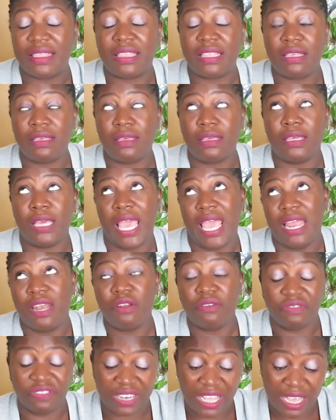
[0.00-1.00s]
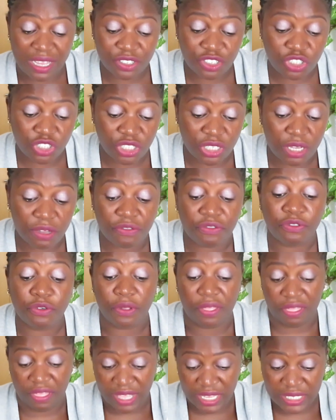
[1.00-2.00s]
the end of last year,
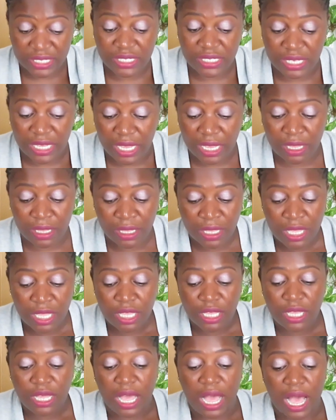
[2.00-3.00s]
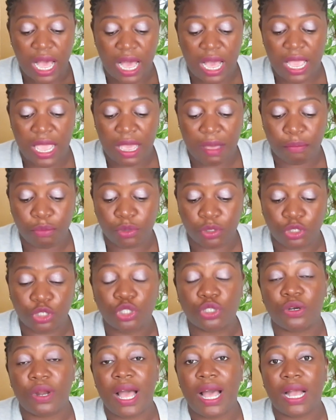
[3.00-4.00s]
for this year, I am on
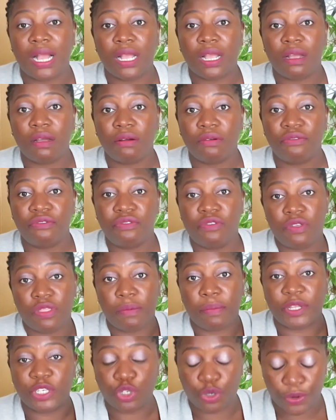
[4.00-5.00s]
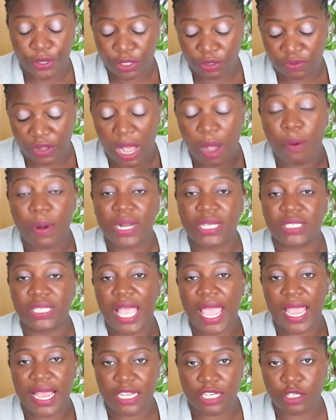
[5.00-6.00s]
track for the majority of it. I want to
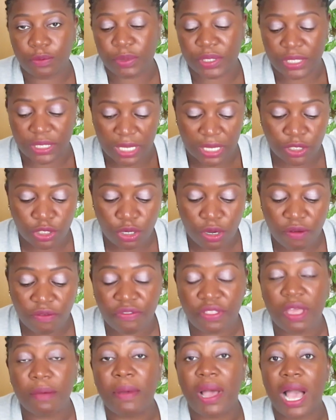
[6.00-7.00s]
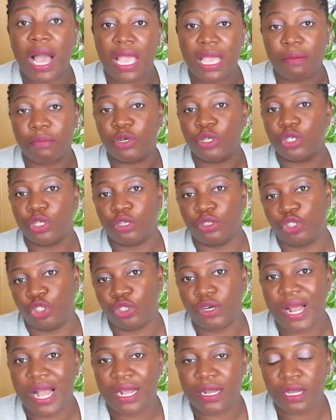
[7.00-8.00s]
say 80% of them I am on a
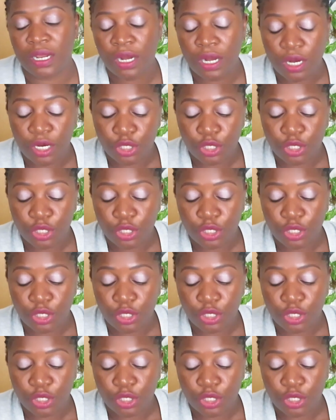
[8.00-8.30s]
track